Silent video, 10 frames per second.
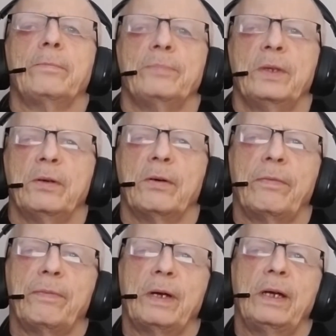There are
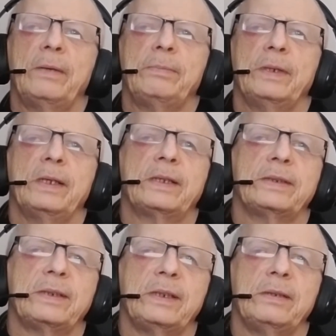5
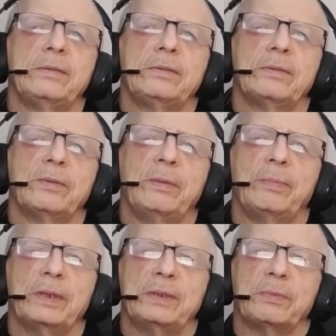nicotine
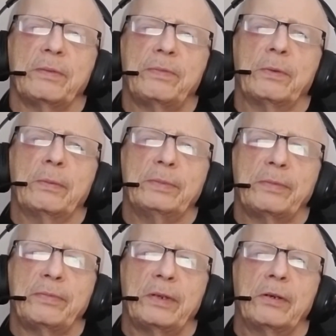replacement forms
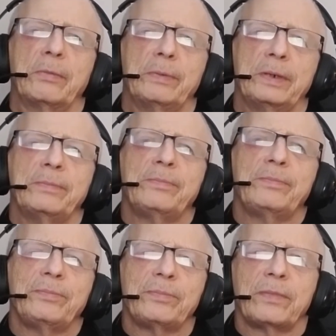of therapy
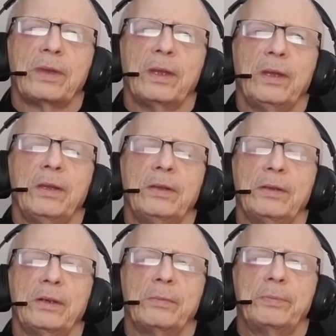
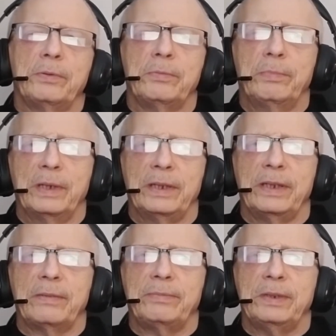that are approved by the
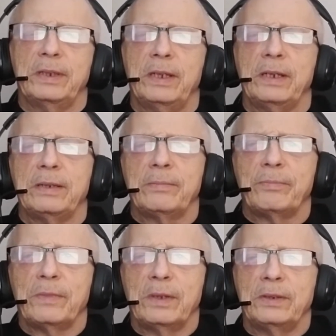FDA
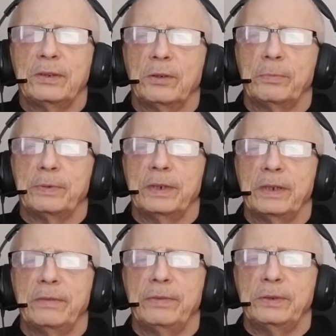to help an
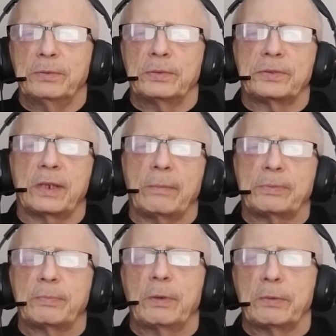individual stop
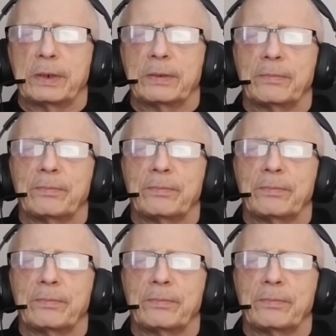smoking.